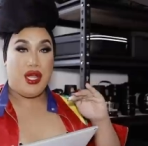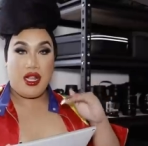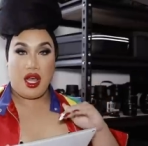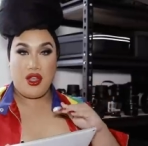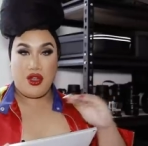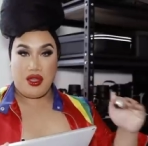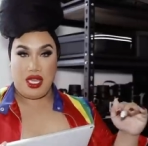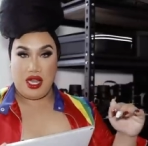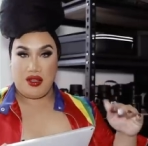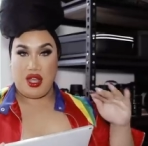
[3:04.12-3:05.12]
put all your
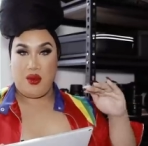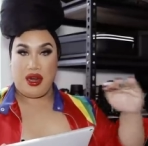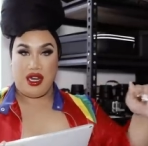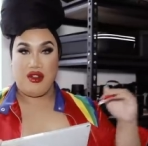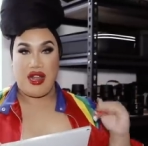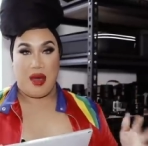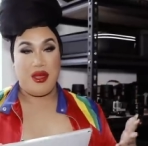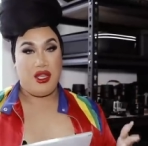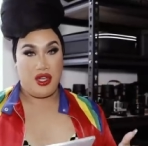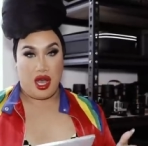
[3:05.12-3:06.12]
gear that we're gonna grab
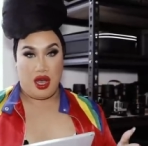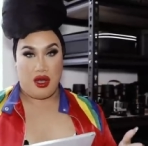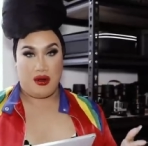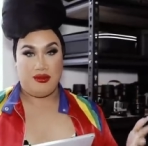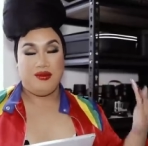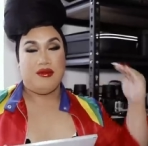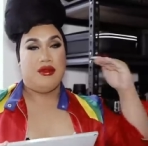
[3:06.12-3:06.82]
and go